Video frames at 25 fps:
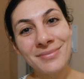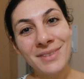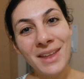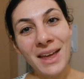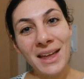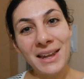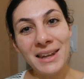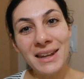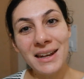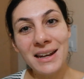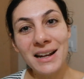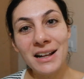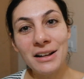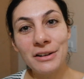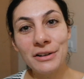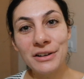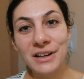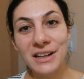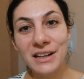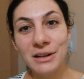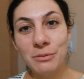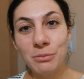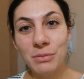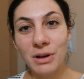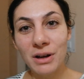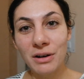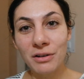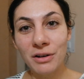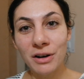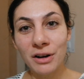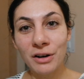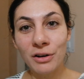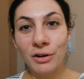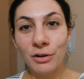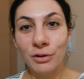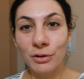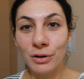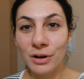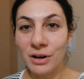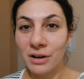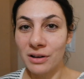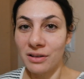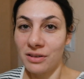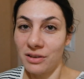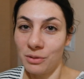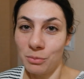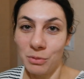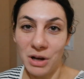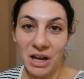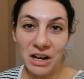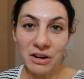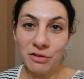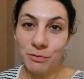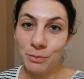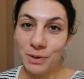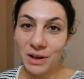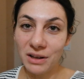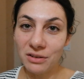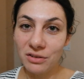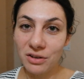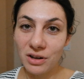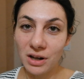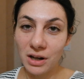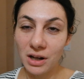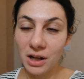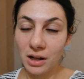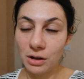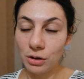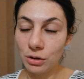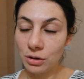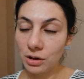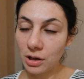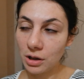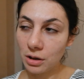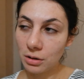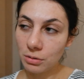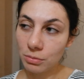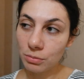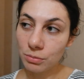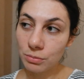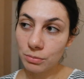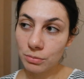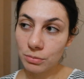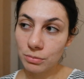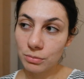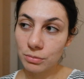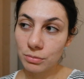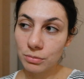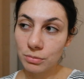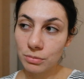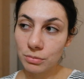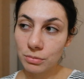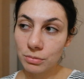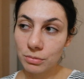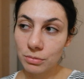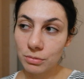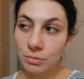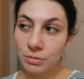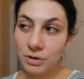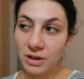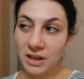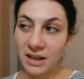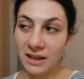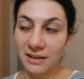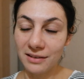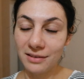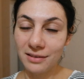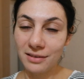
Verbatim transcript: And then I look in the mirror or some kind of picture and I look like this.